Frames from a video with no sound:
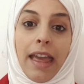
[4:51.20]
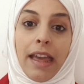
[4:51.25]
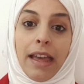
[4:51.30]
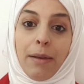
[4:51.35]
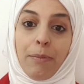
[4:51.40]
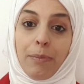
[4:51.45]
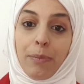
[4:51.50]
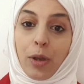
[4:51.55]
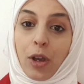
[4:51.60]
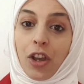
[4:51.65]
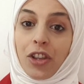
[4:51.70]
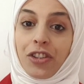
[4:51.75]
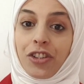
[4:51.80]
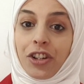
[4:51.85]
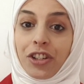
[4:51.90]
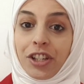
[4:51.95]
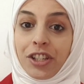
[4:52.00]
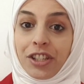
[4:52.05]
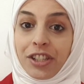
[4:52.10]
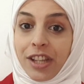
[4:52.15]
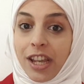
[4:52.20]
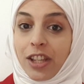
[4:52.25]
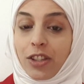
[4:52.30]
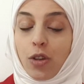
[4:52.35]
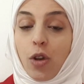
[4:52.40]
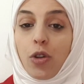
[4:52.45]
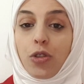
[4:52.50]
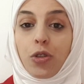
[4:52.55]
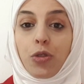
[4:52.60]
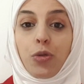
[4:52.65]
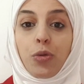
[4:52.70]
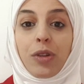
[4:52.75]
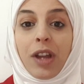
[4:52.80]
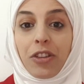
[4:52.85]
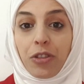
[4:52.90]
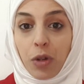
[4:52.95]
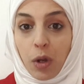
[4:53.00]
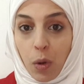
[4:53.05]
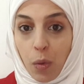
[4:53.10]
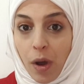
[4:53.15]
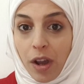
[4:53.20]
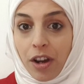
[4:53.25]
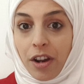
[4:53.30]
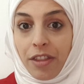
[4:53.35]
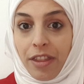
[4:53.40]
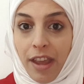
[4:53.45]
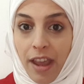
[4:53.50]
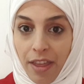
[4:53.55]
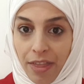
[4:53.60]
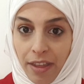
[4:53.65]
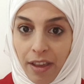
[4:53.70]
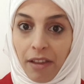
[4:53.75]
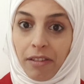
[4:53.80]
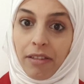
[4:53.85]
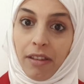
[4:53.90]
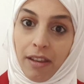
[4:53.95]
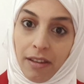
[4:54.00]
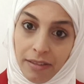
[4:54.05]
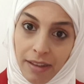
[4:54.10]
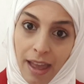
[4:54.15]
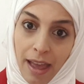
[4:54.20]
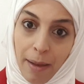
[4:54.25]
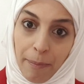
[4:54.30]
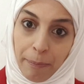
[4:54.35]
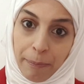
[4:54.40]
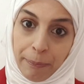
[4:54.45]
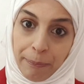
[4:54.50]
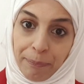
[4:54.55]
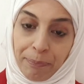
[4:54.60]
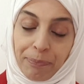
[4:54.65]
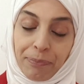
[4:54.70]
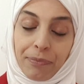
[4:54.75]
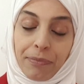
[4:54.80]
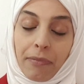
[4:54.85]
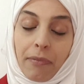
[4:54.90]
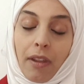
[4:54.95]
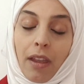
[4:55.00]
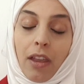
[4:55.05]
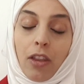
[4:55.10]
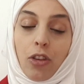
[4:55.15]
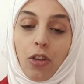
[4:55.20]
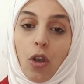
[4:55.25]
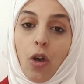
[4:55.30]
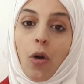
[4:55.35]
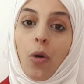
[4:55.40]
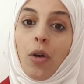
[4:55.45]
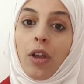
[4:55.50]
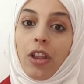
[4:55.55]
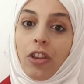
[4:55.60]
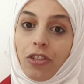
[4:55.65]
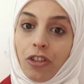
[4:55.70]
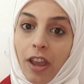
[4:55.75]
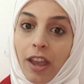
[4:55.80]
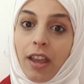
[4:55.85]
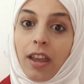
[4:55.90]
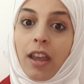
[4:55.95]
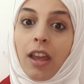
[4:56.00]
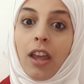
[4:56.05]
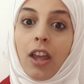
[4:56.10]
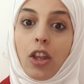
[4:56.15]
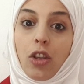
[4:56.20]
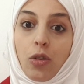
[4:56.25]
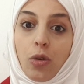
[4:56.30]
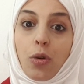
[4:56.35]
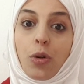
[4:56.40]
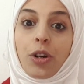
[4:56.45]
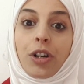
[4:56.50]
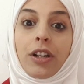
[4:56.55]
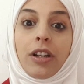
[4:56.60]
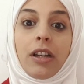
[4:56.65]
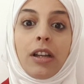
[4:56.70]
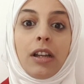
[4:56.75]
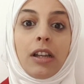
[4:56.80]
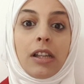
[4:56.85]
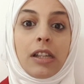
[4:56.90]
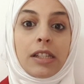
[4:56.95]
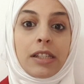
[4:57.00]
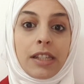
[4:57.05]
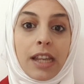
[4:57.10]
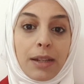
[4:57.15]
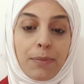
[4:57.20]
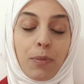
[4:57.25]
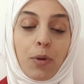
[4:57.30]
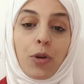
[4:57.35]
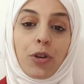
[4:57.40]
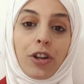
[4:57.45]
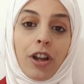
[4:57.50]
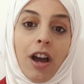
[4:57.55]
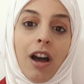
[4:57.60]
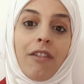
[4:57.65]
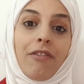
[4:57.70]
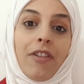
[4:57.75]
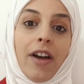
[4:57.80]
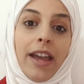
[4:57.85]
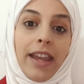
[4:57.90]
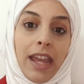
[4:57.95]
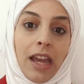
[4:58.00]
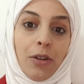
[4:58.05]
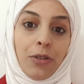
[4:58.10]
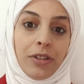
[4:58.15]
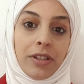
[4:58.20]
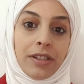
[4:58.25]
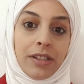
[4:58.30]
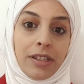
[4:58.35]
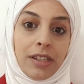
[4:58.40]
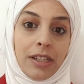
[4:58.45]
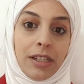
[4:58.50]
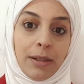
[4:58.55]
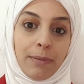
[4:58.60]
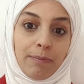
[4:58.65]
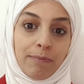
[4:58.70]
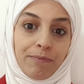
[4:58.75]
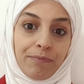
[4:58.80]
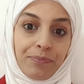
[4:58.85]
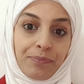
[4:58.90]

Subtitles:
because certain states also do not require the ethics exam. So check your State Board of Accountancy.